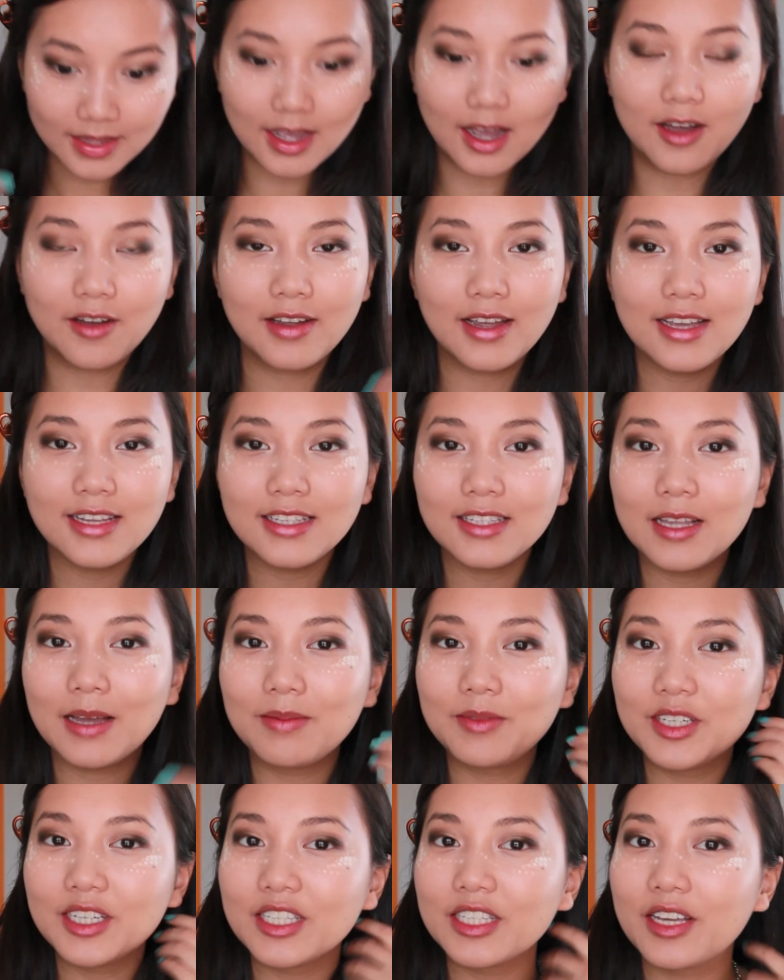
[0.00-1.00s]
Okay, so
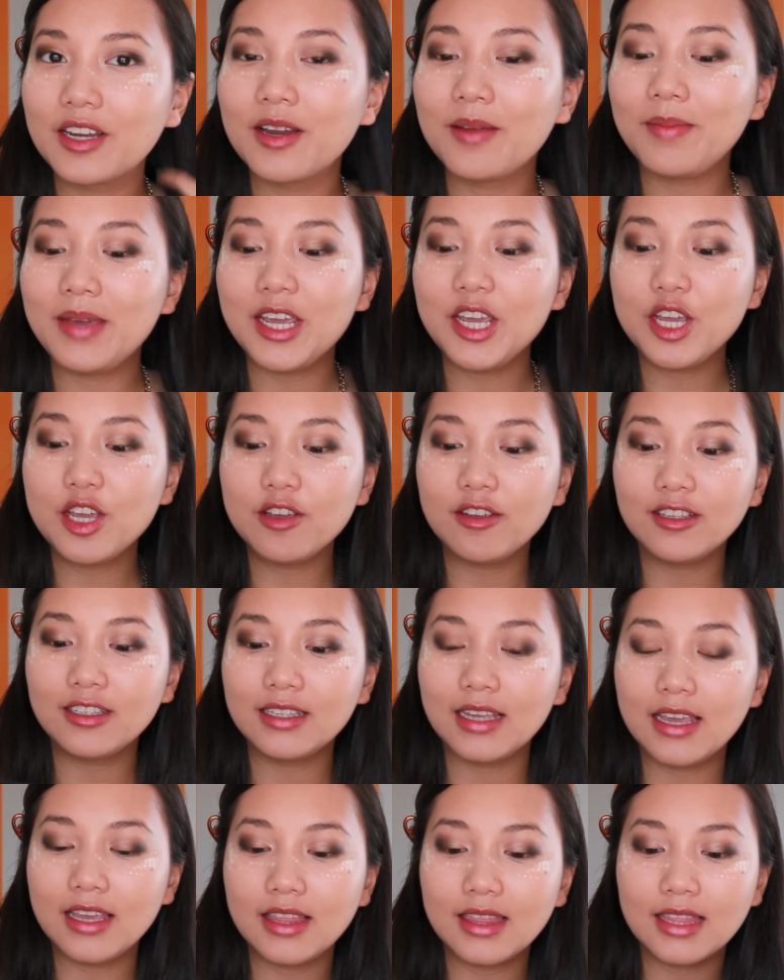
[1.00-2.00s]
I'm just going to be
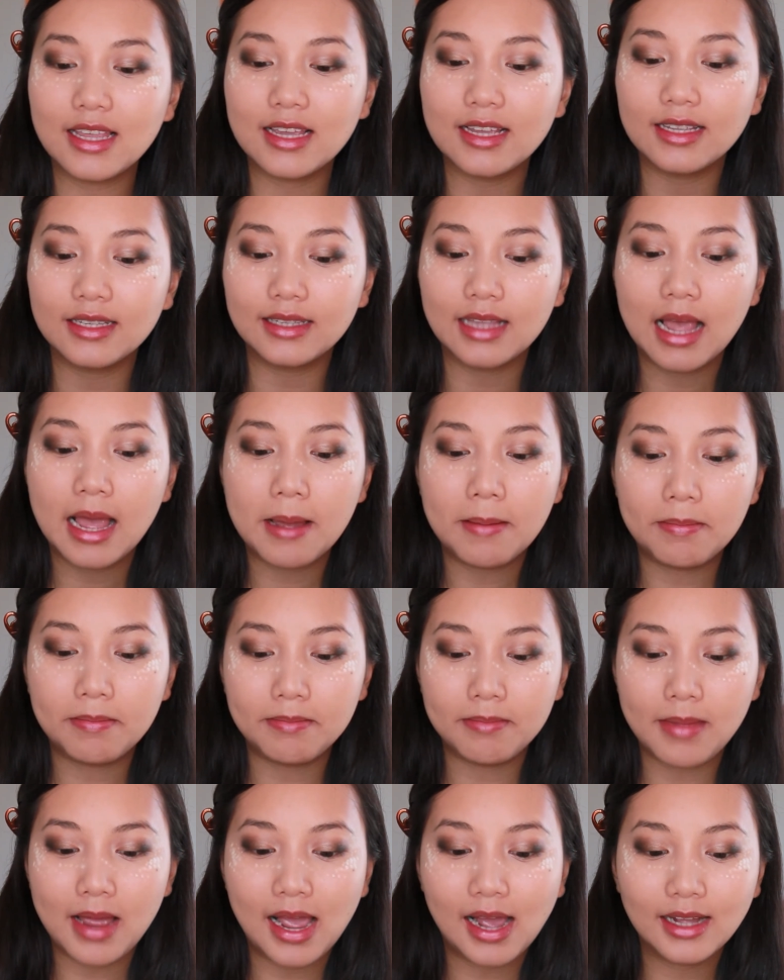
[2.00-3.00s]
using this
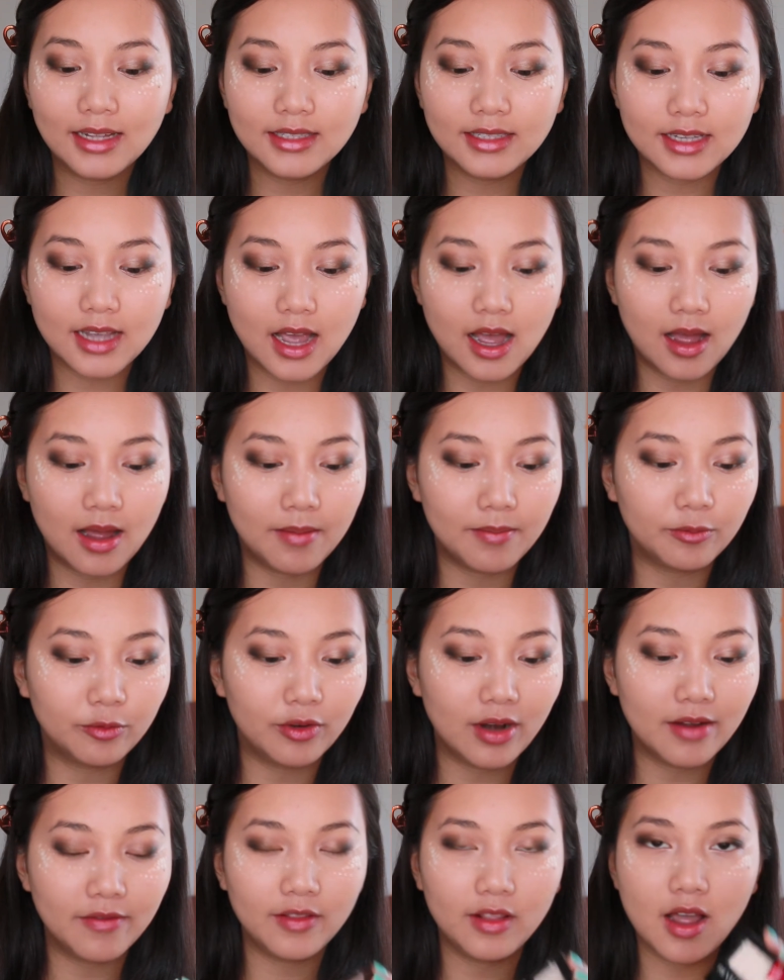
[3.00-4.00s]
matte
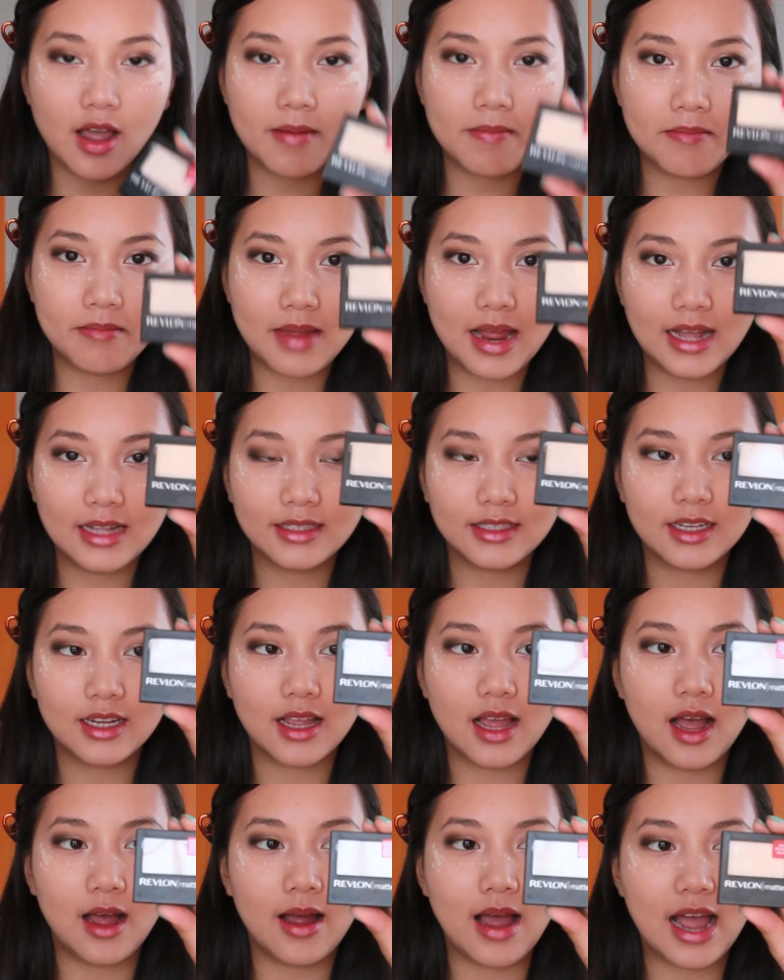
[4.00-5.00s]
Revlon matte
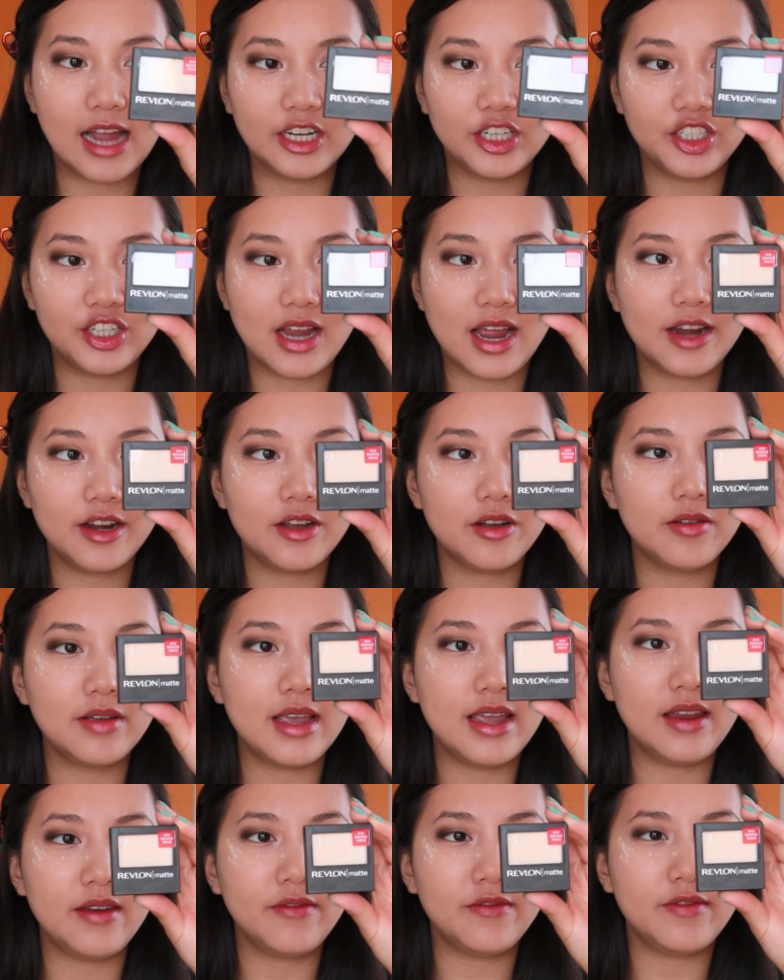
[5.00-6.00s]
eyeshadow
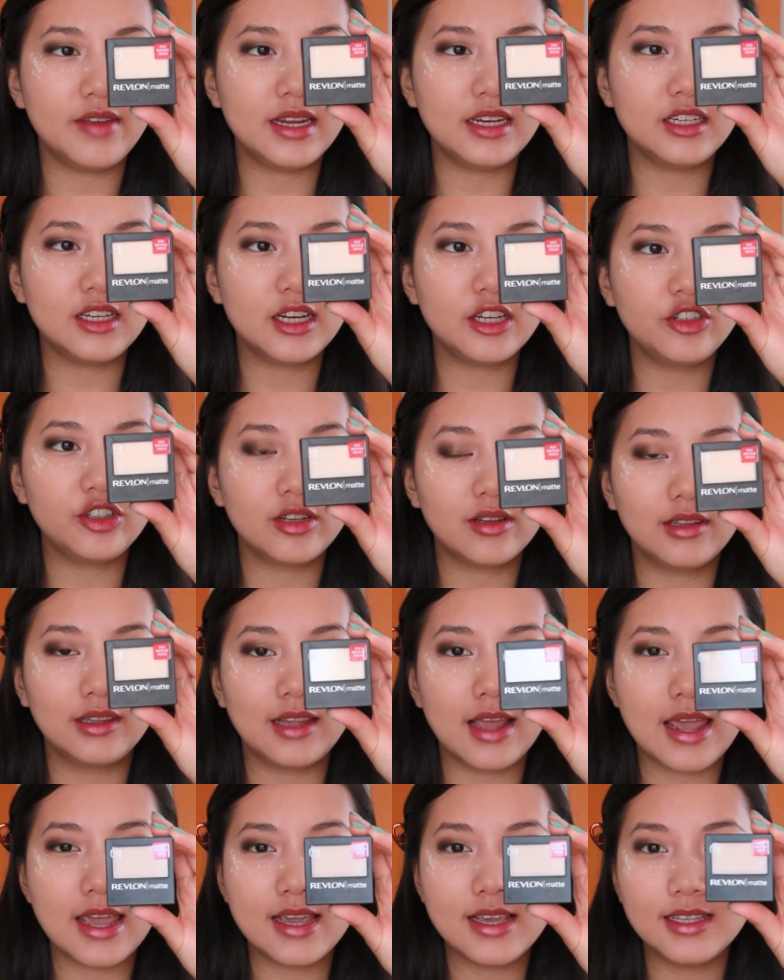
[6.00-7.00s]
in Vintage
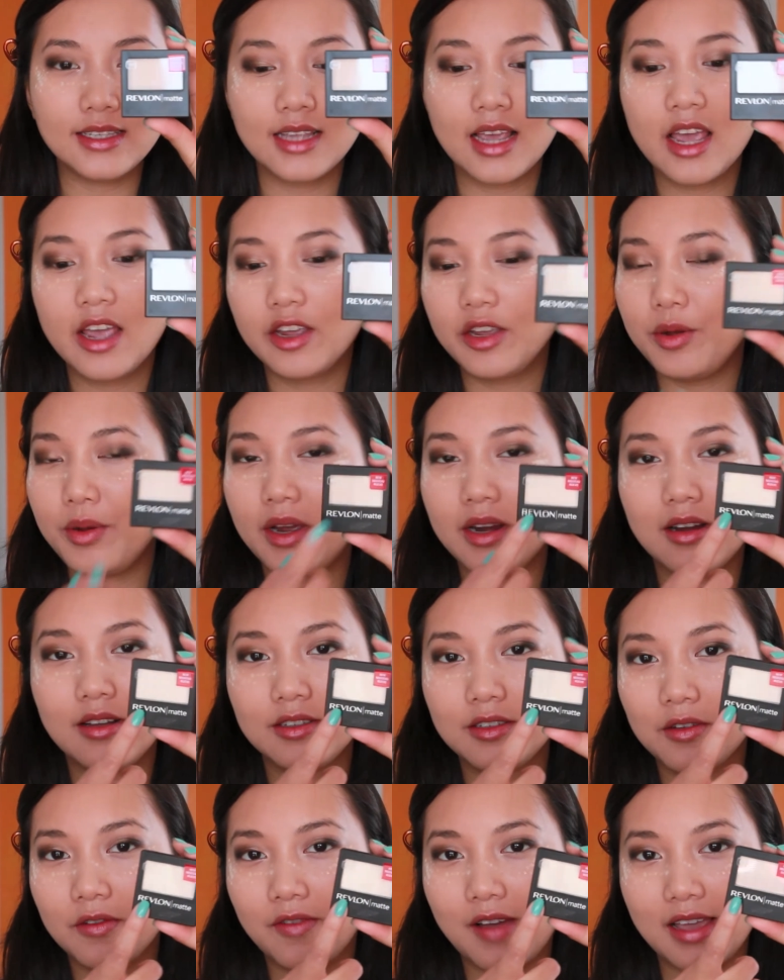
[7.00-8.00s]
Lace. You can
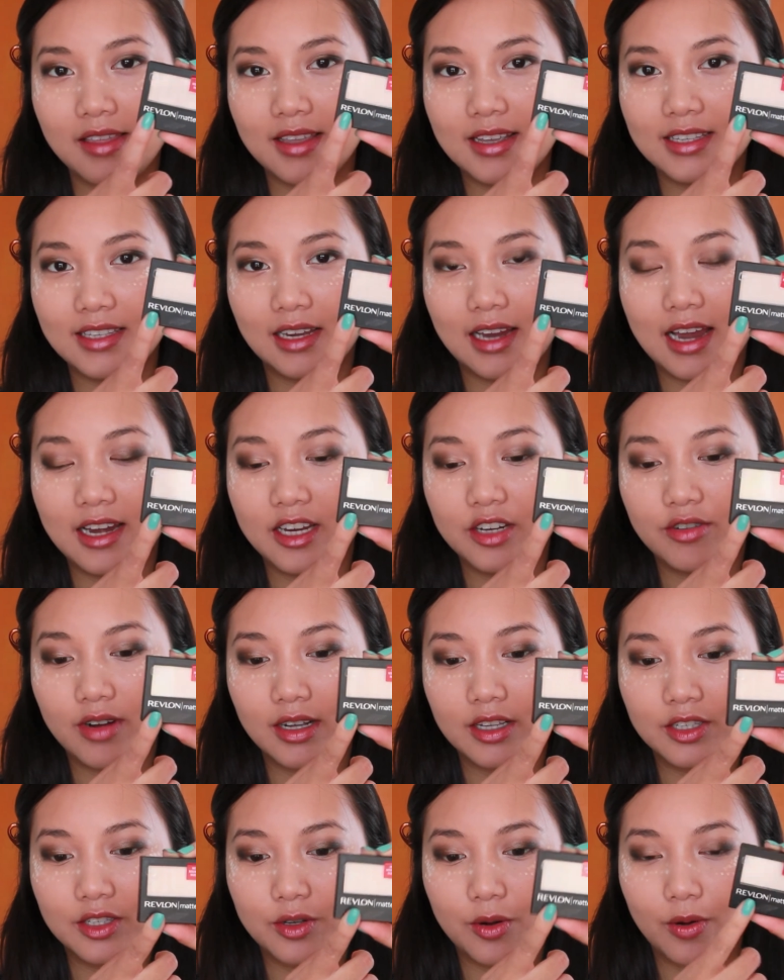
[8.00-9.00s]
also find these at any
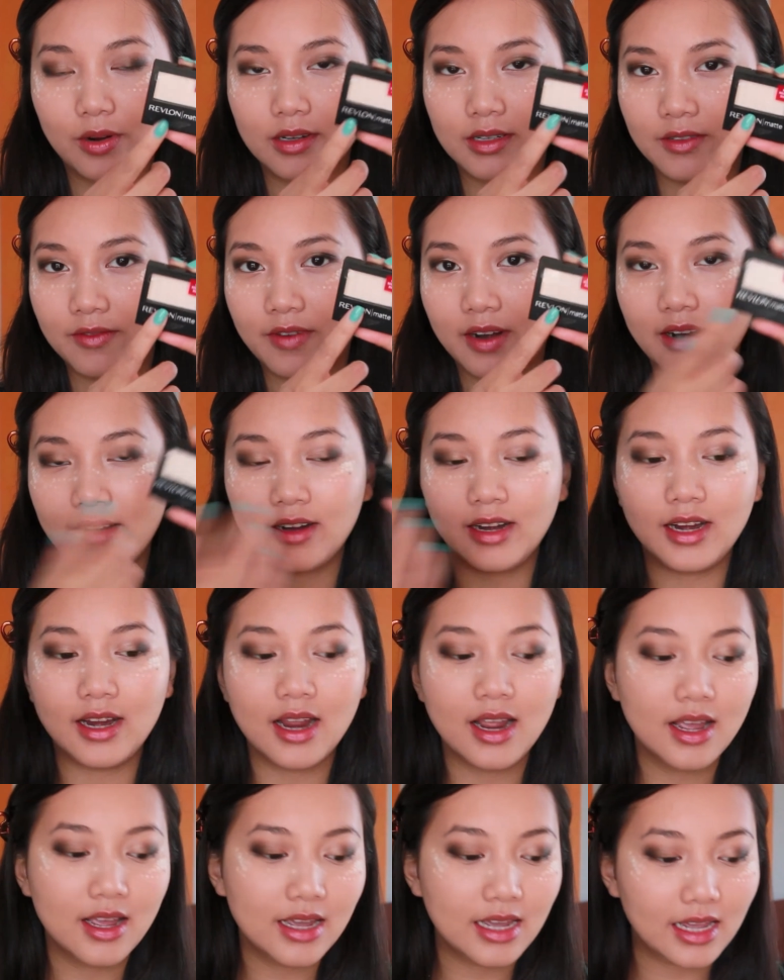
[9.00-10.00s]
drugstore. It's very
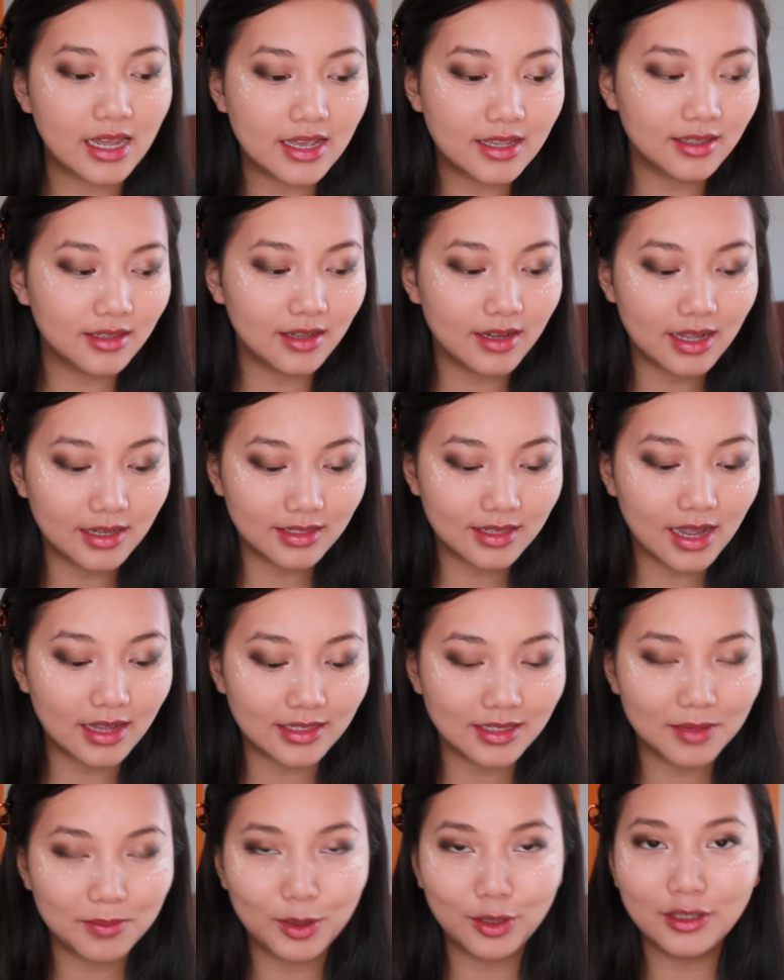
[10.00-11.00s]
easily
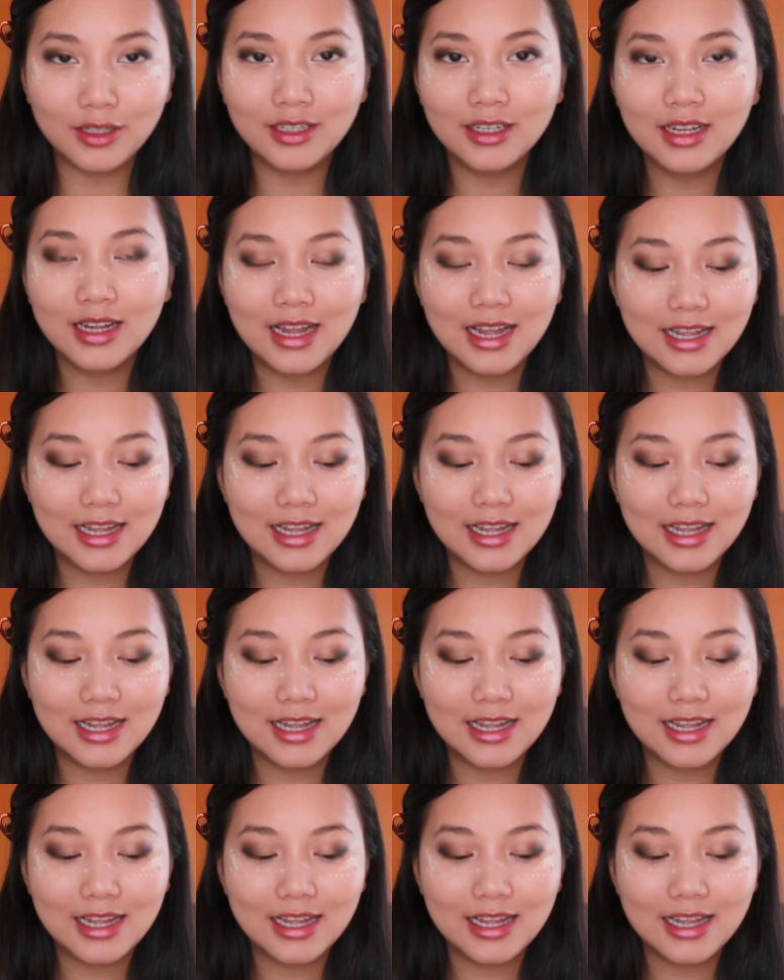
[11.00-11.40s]
accessible.